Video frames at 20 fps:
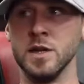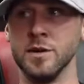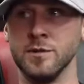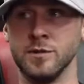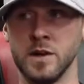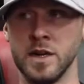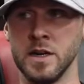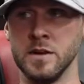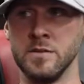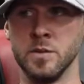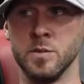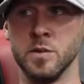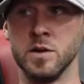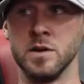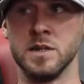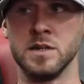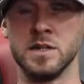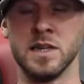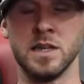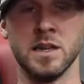to be afraid of him
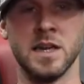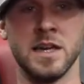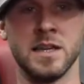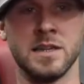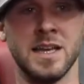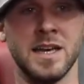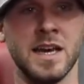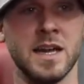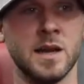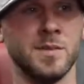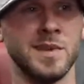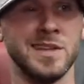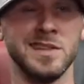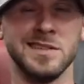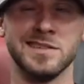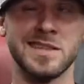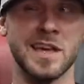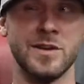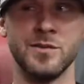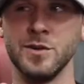or anything like that. I mean,
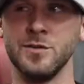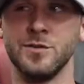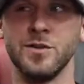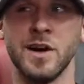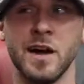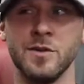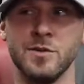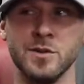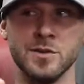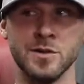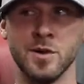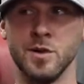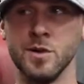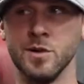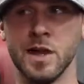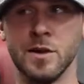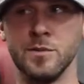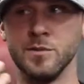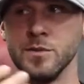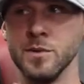he's 75 years
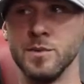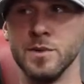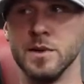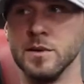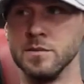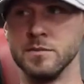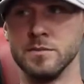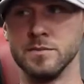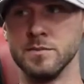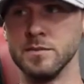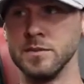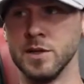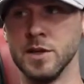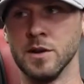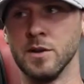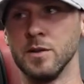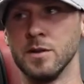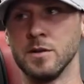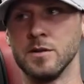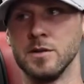old. I'm flipping, you
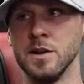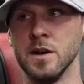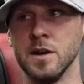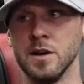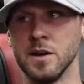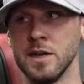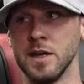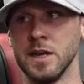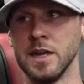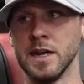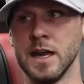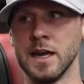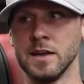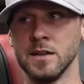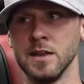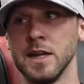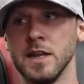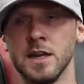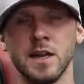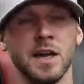know, young kid,
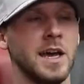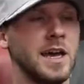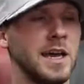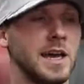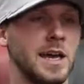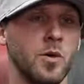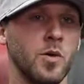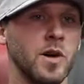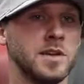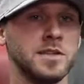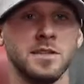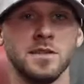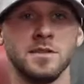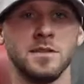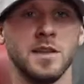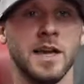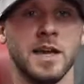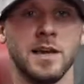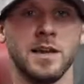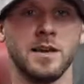athletic. It
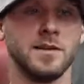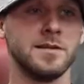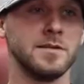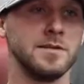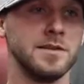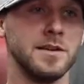wasn't like,